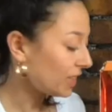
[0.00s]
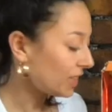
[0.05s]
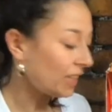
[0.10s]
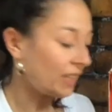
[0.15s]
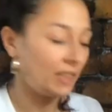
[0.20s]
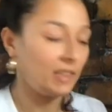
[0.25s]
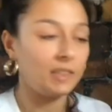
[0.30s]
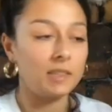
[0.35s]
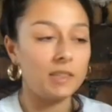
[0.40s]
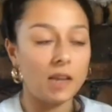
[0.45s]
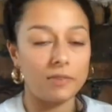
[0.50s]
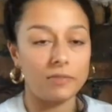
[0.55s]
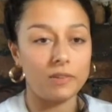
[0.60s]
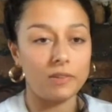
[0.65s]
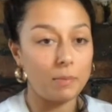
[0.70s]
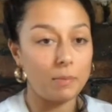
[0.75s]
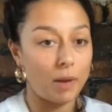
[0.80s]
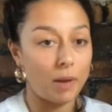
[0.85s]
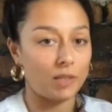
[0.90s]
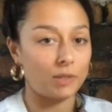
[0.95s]
These are
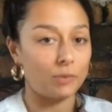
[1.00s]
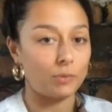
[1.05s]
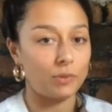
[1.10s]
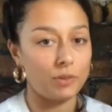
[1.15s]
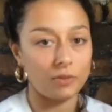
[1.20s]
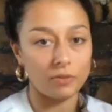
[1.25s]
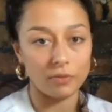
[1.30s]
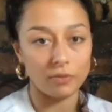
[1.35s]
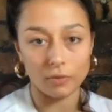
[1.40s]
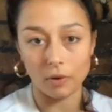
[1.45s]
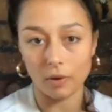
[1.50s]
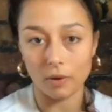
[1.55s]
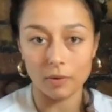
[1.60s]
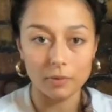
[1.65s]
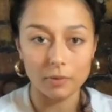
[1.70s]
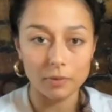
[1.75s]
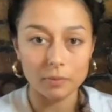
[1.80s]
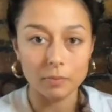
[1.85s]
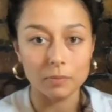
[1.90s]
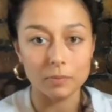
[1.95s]
definitely best when you've got
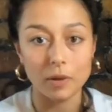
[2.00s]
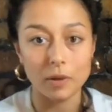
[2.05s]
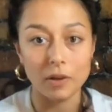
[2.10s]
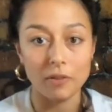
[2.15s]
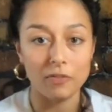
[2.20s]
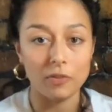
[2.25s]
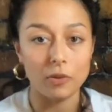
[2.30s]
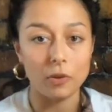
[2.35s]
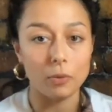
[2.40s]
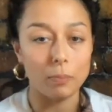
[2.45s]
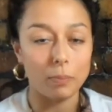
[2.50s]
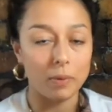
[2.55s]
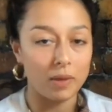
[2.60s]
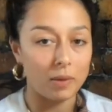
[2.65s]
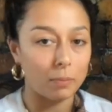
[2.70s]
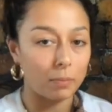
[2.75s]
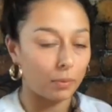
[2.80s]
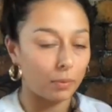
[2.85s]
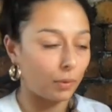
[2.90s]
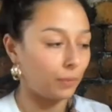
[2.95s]
a few
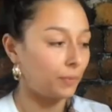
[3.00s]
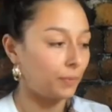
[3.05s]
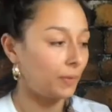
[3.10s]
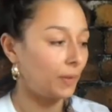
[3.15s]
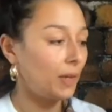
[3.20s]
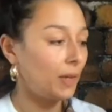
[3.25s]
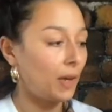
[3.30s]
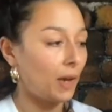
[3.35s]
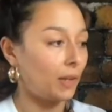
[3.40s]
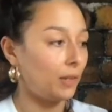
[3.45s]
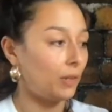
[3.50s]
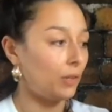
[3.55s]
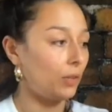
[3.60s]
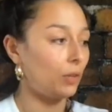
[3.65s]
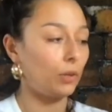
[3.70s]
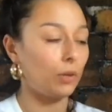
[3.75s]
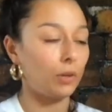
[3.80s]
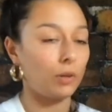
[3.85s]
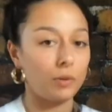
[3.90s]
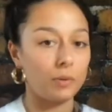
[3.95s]
people and you
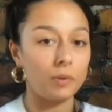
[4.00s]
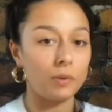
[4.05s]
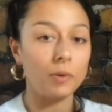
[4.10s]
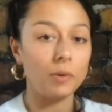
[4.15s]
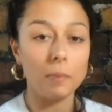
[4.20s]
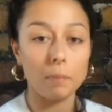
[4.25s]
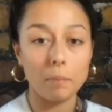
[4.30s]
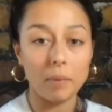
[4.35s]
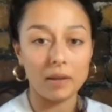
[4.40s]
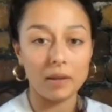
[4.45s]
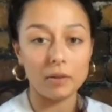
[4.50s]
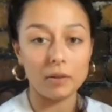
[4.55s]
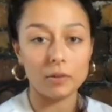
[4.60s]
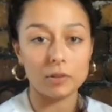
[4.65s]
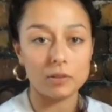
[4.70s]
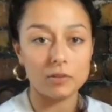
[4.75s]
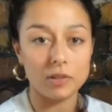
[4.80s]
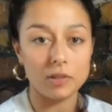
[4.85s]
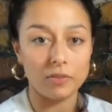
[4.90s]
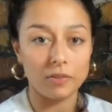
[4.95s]
can make
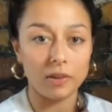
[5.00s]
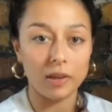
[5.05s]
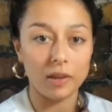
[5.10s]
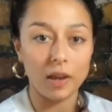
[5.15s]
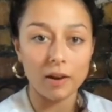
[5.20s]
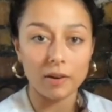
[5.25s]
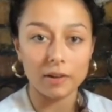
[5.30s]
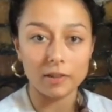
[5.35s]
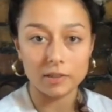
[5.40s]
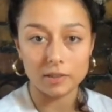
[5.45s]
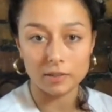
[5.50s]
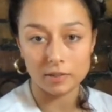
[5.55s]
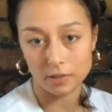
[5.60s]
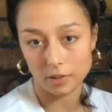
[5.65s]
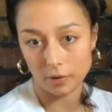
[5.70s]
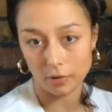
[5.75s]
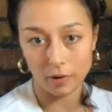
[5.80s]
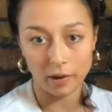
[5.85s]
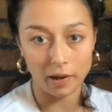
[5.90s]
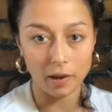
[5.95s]
lots of different characters and
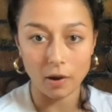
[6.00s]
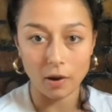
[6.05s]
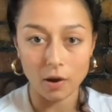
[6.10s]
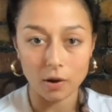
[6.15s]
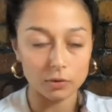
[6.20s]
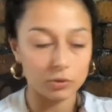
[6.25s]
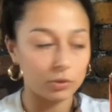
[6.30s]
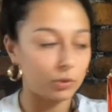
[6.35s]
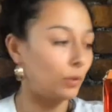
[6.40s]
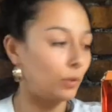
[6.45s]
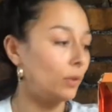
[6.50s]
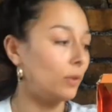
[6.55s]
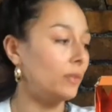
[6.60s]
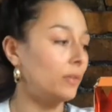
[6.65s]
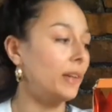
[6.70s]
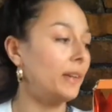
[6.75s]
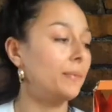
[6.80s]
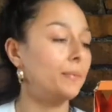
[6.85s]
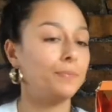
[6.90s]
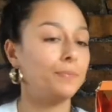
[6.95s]
create a whole story.